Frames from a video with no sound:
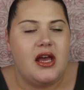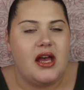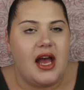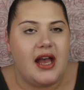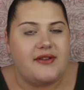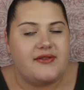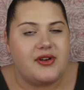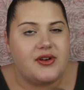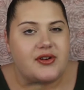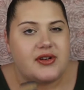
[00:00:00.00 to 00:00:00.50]

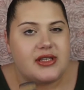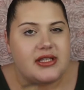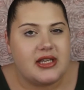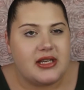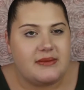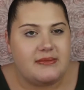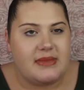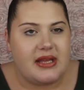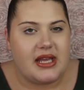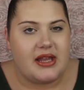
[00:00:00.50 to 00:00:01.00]
I've noticed
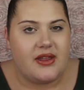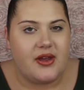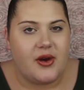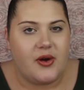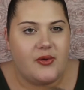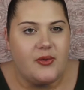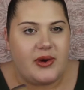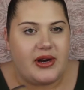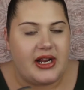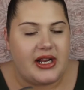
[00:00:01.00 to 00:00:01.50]
on me
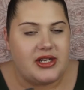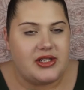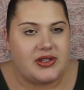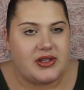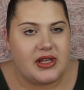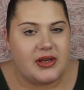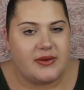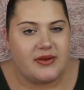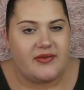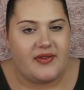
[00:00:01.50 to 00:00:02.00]
though, when I
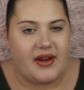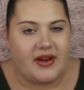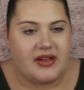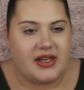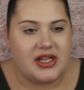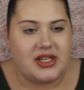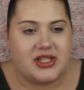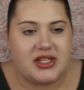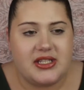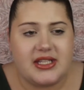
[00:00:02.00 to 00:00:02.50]
do that with
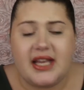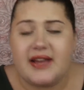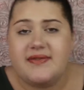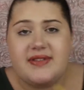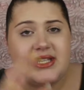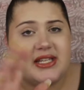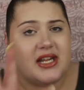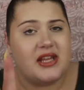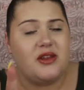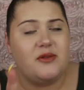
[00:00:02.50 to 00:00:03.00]
foundations, I've
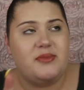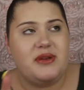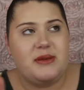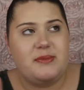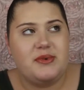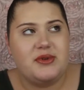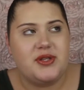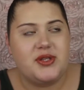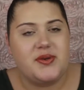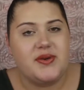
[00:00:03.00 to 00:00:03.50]
seen other
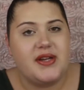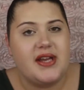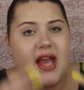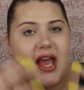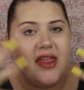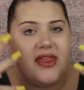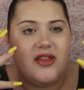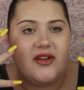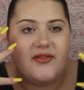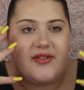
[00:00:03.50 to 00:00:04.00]
people do it
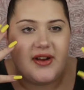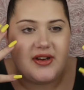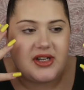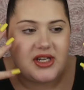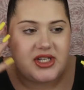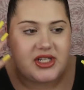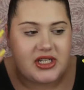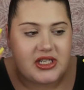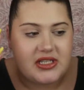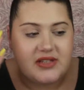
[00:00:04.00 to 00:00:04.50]
and their
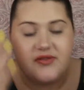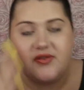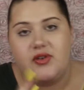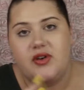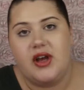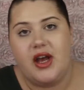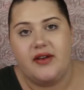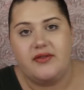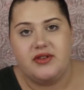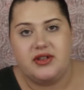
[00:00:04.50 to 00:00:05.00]
foundation is
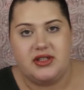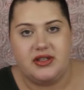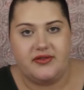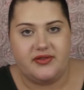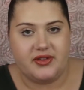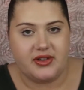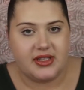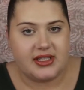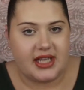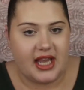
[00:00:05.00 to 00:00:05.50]
full coverage the
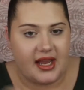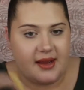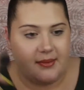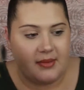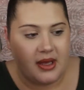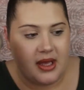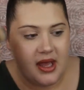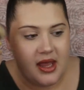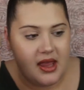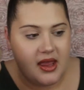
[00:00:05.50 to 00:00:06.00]
first
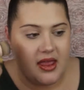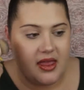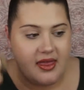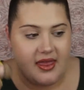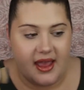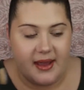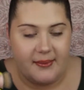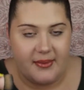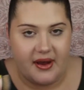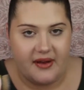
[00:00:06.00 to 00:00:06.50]
time
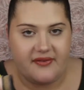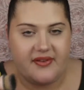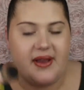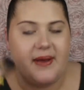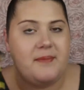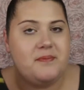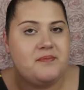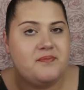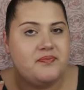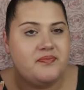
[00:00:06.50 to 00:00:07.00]
they buff
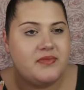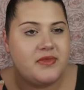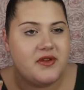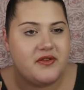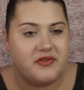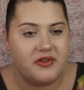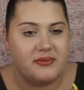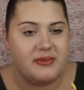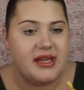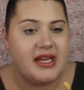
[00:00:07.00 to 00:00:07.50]
it.
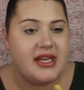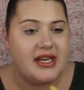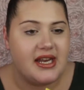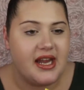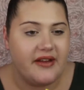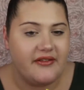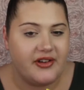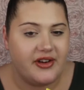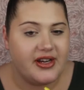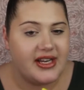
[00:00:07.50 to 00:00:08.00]
For me, it
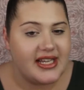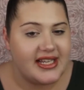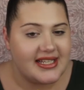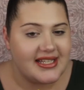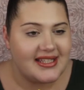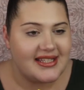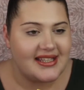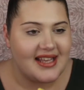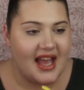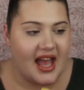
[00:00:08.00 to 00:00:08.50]
never
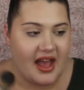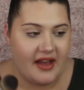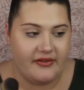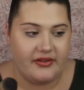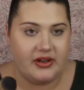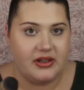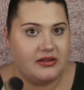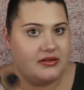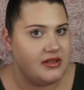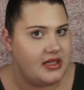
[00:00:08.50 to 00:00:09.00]
is,
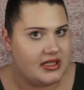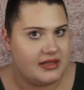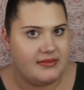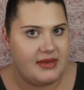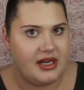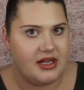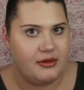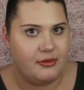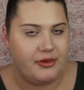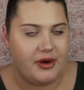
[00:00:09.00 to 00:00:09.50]
ever. Doesn't
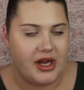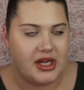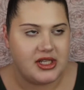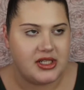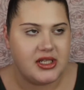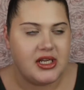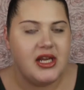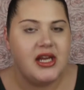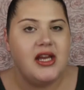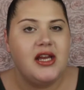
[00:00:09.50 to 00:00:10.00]
matter the
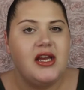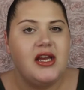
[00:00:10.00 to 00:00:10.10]
brush.